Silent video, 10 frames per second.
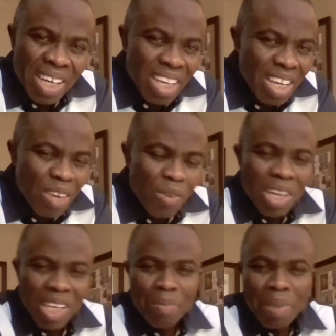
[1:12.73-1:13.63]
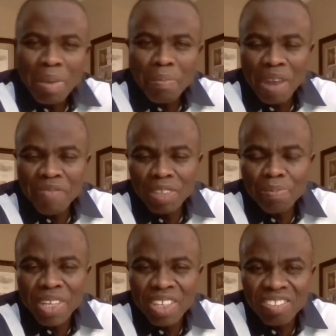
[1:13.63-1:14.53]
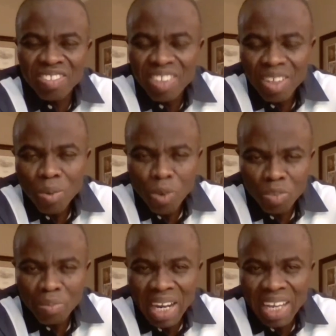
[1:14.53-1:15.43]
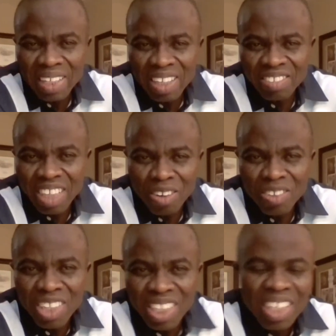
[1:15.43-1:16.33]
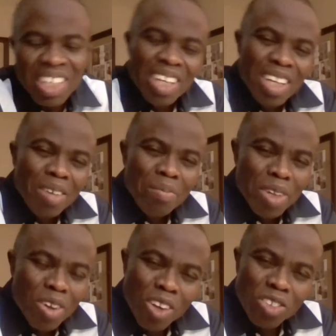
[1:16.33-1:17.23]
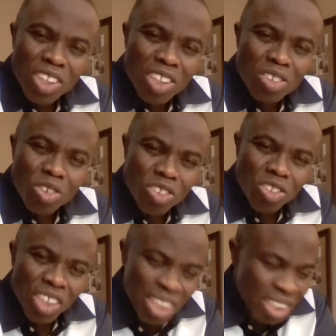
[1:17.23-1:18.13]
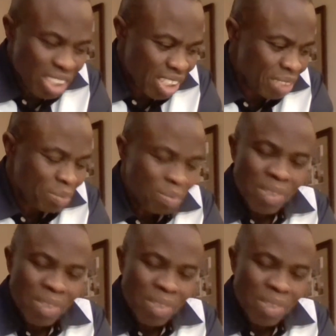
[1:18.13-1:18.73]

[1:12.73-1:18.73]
He will keep him in perfect peace, whose mind is stayed on thee, because he trusted in thee.